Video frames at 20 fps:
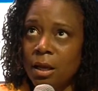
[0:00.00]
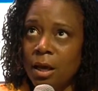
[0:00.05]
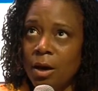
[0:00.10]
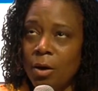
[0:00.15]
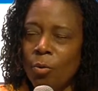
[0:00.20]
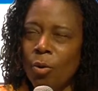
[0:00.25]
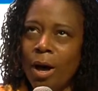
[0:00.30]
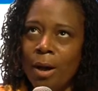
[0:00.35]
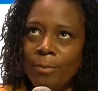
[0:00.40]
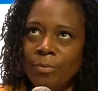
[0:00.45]

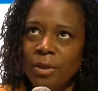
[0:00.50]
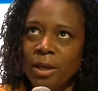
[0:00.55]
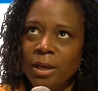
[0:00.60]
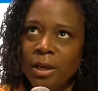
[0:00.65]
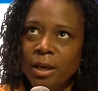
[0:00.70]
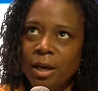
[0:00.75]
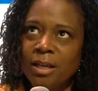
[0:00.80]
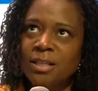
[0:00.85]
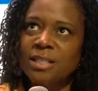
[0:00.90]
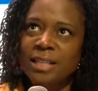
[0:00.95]
I'm
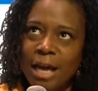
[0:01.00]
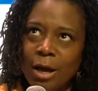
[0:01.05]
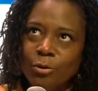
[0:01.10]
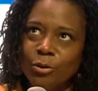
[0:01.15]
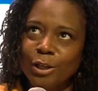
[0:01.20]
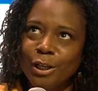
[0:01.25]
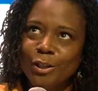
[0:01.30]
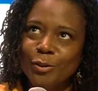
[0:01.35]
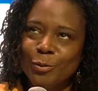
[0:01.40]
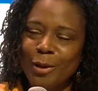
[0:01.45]
thinking
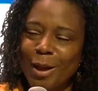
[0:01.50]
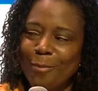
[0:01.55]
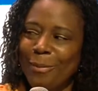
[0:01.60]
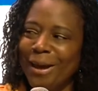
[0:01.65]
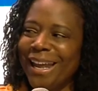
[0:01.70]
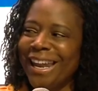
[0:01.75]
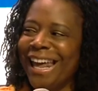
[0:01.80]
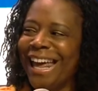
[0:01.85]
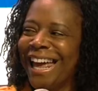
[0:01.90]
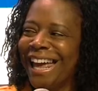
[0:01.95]
astounding is what I
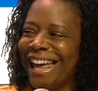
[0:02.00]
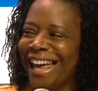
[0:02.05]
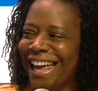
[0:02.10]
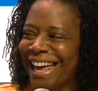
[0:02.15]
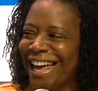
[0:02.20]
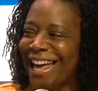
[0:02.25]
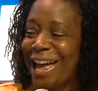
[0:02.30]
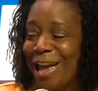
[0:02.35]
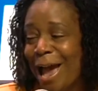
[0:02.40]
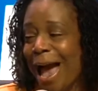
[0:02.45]
meant.
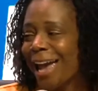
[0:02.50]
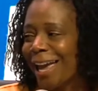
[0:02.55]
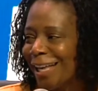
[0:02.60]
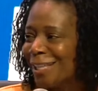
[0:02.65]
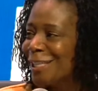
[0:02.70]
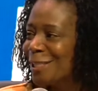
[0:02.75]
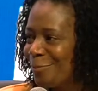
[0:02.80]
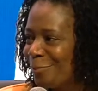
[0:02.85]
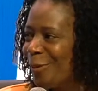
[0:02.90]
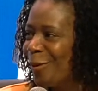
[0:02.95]
I guess
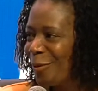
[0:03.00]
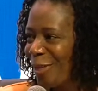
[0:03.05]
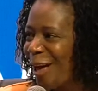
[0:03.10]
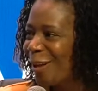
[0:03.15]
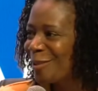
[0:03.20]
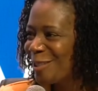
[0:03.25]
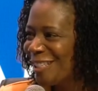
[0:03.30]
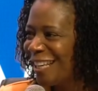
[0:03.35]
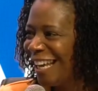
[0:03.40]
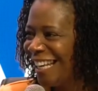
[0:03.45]
it's both,
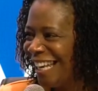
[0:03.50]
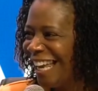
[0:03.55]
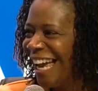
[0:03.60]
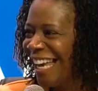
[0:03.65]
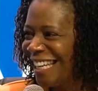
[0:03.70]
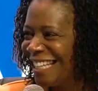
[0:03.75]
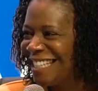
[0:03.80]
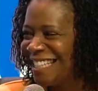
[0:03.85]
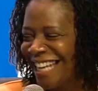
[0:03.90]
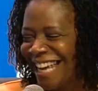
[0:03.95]
outstanding
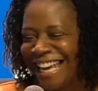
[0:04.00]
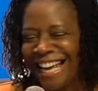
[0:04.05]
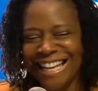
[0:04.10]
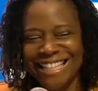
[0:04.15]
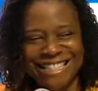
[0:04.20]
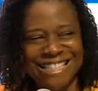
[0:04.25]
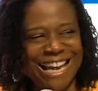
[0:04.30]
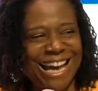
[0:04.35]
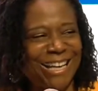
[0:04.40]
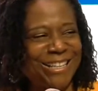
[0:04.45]
and
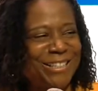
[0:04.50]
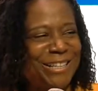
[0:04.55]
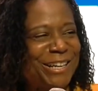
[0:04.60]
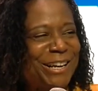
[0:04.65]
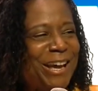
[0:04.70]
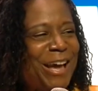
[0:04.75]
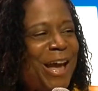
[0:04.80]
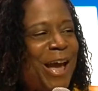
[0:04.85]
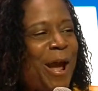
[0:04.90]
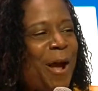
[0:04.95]
astounding.
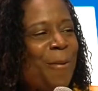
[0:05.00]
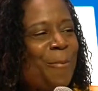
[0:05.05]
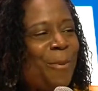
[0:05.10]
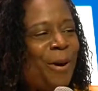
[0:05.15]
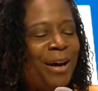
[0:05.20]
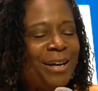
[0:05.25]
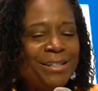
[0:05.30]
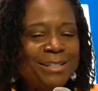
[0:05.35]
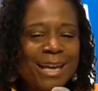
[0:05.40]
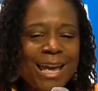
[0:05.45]

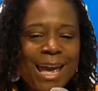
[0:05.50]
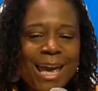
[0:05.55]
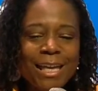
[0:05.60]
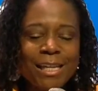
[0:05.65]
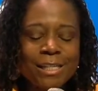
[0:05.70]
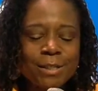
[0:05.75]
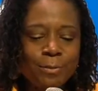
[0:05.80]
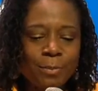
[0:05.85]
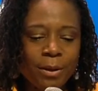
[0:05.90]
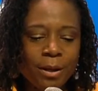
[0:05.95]
But it
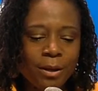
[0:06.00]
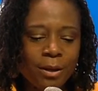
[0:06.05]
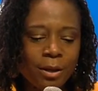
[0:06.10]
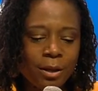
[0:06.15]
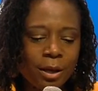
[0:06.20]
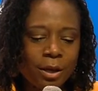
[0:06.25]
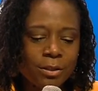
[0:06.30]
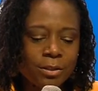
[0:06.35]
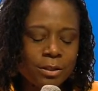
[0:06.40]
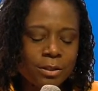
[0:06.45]
has been
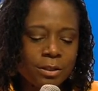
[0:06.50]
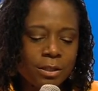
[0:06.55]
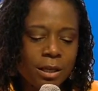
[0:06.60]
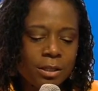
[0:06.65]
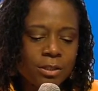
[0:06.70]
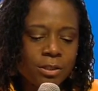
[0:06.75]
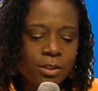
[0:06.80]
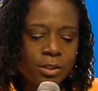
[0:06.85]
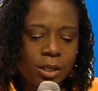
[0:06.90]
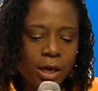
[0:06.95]

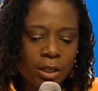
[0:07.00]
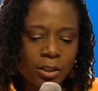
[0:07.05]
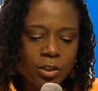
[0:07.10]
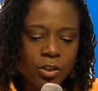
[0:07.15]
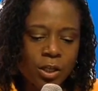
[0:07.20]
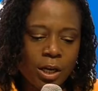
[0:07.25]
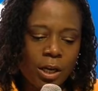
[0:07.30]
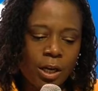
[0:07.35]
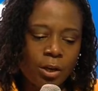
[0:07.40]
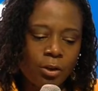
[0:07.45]

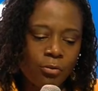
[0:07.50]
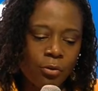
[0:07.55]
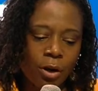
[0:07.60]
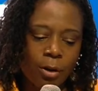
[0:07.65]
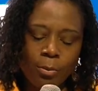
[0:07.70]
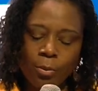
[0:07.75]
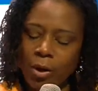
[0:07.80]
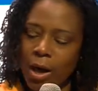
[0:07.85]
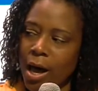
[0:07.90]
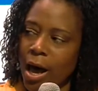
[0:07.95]
such an
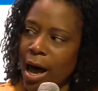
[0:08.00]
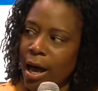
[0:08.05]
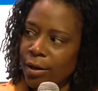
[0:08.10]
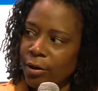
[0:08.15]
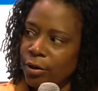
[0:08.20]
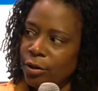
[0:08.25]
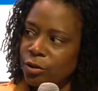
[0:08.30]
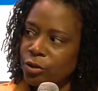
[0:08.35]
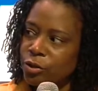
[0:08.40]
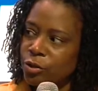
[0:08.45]
incredible
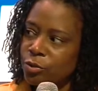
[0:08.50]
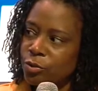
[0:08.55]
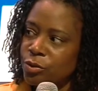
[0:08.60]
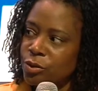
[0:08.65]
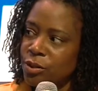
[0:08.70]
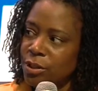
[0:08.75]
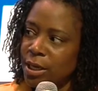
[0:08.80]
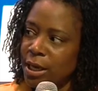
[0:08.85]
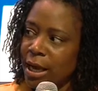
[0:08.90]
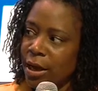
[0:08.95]
honor to
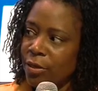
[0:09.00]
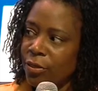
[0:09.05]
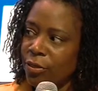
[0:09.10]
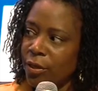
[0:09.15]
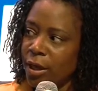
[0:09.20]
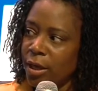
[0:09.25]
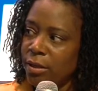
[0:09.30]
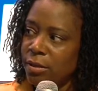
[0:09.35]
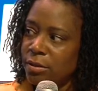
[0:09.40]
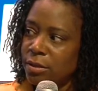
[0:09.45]
see how
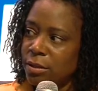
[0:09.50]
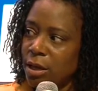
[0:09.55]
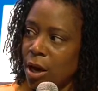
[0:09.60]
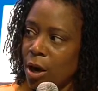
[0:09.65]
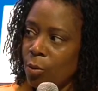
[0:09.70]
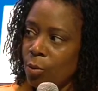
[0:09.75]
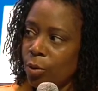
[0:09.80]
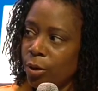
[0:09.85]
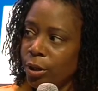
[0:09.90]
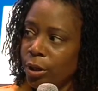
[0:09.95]
things
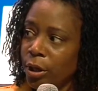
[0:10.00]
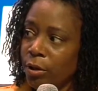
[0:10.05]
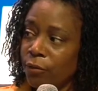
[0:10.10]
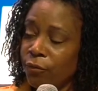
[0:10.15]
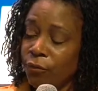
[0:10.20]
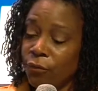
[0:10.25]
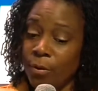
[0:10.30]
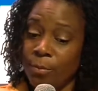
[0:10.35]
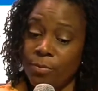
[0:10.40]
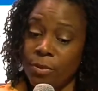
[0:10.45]
are working
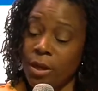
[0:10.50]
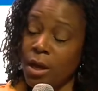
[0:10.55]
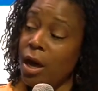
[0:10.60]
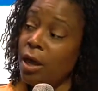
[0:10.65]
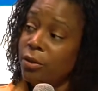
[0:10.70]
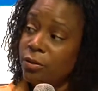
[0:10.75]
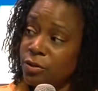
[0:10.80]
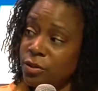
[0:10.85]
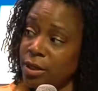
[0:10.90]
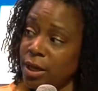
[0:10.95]
from the
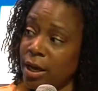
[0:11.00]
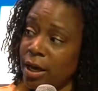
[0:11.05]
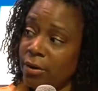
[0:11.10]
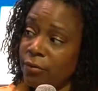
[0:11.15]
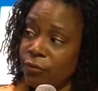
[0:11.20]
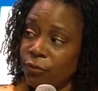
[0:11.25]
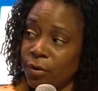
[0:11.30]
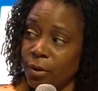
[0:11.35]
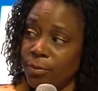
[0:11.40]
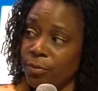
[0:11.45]
other side,
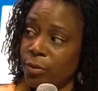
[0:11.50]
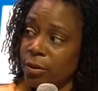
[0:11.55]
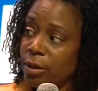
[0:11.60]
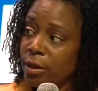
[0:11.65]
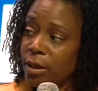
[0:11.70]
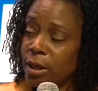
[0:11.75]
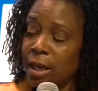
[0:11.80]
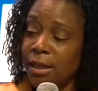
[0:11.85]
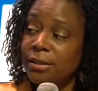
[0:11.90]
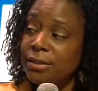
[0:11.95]
from
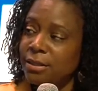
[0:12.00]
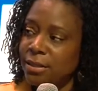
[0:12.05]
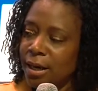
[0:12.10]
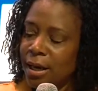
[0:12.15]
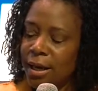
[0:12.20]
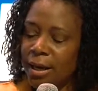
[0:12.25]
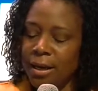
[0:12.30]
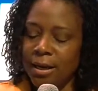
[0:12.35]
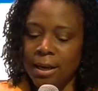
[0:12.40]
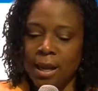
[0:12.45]
the
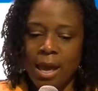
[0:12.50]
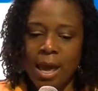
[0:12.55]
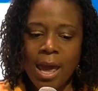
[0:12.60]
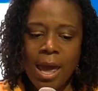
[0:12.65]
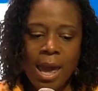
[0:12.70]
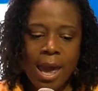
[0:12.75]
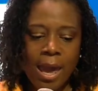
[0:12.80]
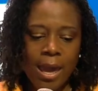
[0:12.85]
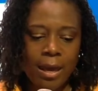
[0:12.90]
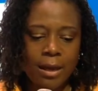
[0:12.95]
inside.
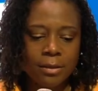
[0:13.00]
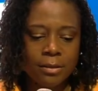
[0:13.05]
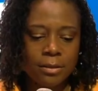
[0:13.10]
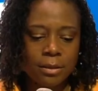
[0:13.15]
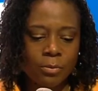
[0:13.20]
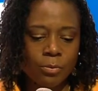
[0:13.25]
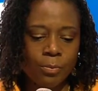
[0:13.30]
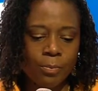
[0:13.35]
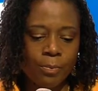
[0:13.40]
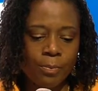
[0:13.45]
And
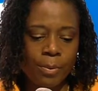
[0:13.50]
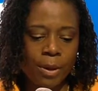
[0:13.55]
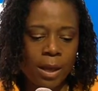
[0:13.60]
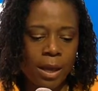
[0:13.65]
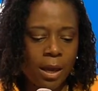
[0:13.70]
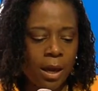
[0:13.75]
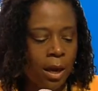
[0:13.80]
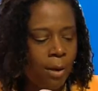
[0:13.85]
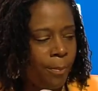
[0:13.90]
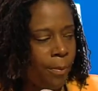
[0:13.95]

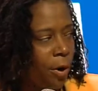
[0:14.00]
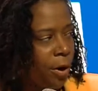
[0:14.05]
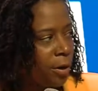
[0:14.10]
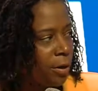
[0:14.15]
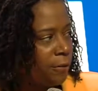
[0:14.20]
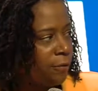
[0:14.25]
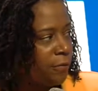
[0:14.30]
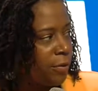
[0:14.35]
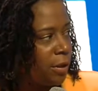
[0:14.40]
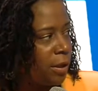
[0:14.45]
being
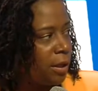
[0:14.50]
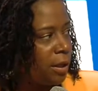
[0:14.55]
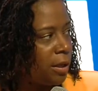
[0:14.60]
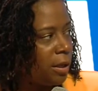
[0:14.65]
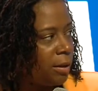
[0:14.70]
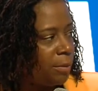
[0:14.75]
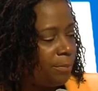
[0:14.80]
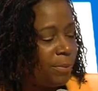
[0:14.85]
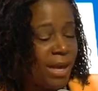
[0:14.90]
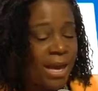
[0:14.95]

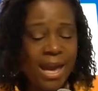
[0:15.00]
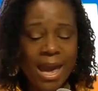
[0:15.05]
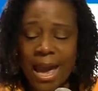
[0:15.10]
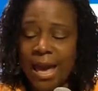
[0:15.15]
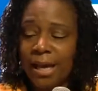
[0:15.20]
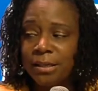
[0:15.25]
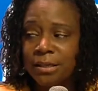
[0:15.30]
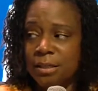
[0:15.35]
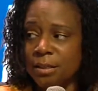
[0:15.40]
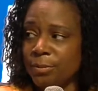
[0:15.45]

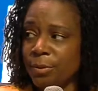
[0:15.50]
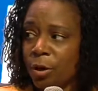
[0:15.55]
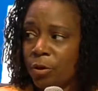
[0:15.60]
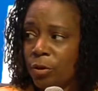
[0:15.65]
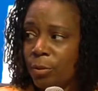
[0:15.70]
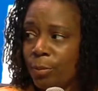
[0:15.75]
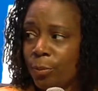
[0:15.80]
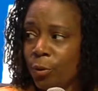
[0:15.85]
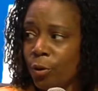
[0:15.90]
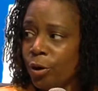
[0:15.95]
asked to be on
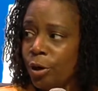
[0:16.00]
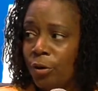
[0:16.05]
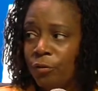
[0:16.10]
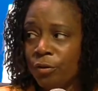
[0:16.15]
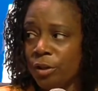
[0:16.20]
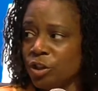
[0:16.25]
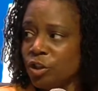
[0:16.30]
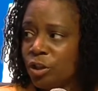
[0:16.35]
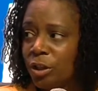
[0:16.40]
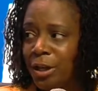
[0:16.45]
the board
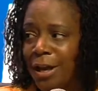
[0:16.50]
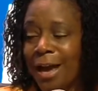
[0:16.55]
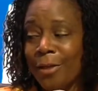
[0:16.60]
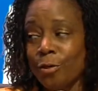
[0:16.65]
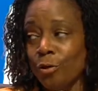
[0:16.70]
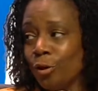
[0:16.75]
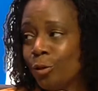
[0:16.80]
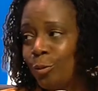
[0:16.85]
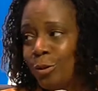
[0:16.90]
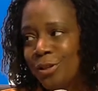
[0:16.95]
originally, I
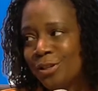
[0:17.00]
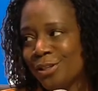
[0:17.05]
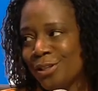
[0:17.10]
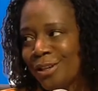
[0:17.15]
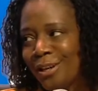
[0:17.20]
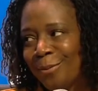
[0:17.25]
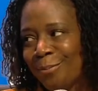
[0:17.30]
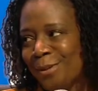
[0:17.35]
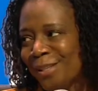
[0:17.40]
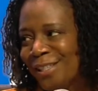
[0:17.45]
thought it was
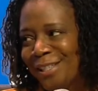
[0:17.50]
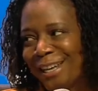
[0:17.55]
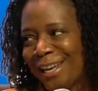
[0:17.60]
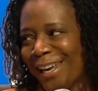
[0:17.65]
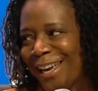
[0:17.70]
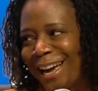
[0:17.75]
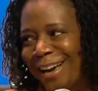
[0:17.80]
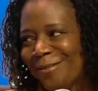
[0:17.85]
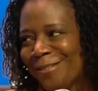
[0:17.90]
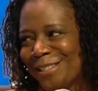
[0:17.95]
a
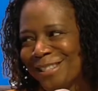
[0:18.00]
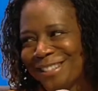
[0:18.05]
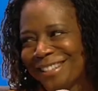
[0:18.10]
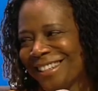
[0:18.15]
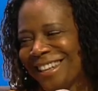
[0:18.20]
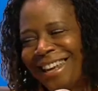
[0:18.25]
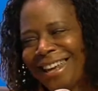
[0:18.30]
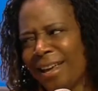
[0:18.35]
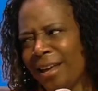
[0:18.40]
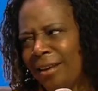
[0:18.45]
mistake.
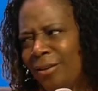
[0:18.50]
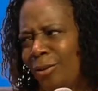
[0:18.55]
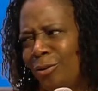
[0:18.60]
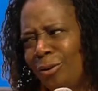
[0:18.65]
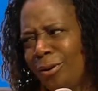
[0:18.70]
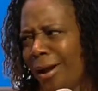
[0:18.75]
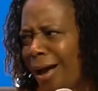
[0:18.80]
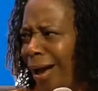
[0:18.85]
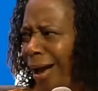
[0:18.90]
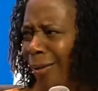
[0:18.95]

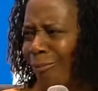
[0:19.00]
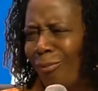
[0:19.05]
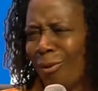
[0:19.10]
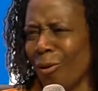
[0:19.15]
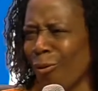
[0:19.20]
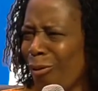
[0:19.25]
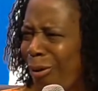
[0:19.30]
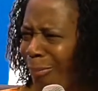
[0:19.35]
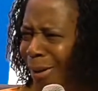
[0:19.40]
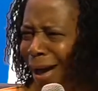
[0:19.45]

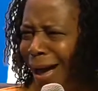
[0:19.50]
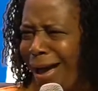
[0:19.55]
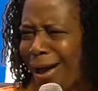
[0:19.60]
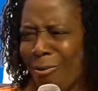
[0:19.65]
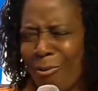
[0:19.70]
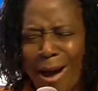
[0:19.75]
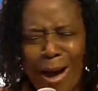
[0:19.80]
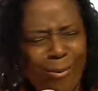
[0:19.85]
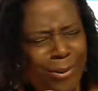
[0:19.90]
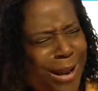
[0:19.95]
Who am I?
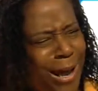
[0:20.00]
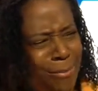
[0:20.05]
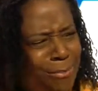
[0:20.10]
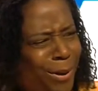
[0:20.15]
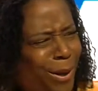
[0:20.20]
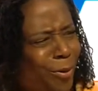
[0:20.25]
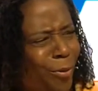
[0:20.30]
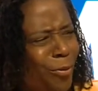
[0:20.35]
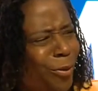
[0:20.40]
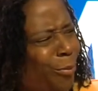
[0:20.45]
Why would I
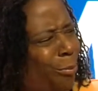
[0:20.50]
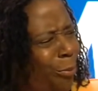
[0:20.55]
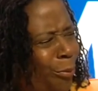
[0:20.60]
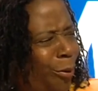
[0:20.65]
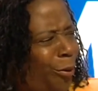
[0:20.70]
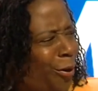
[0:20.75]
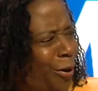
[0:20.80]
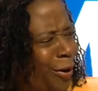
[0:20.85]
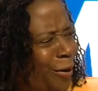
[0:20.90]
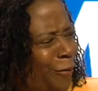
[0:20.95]
be on the
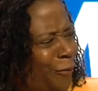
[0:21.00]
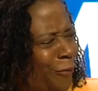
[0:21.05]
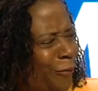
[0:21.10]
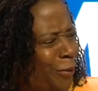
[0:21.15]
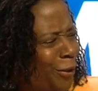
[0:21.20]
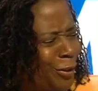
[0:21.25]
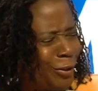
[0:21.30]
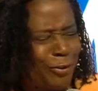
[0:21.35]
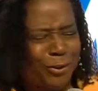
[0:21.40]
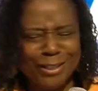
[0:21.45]
board of
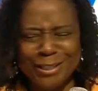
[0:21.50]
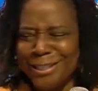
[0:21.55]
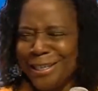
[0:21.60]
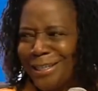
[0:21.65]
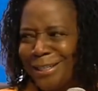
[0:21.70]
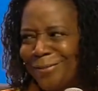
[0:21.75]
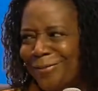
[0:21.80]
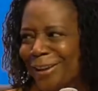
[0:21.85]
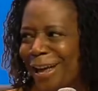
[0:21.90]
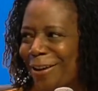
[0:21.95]
the
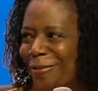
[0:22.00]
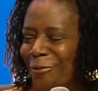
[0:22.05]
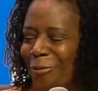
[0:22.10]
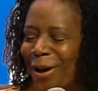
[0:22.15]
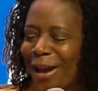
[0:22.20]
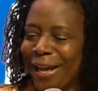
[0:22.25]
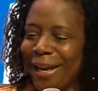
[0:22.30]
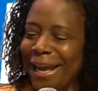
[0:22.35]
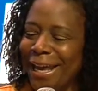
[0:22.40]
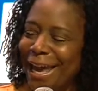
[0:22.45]
trustees of
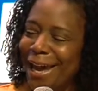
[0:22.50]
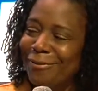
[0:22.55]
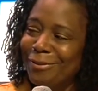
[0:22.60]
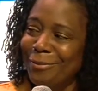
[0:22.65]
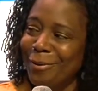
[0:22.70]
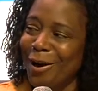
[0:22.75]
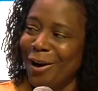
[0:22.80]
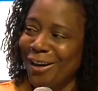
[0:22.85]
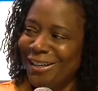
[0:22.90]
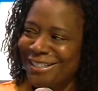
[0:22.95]
Lifeway? And I gave them
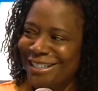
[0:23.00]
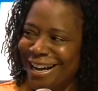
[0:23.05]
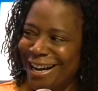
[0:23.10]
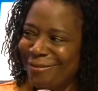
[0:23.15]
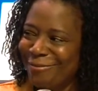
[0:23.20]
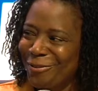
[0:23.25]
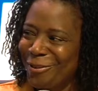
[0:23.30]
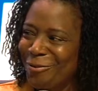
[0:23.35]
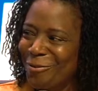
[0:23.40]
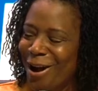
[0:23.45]
a hard
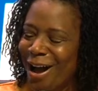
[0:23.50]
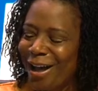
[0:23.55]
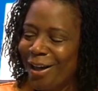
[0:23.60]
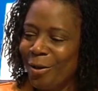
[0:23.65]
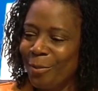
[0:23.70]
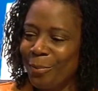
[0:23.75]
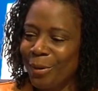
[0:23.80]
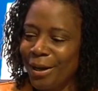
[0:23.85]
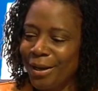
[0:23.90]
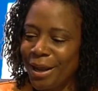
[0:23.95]
time for a
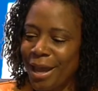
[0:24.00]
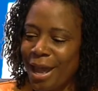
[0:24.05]
while, but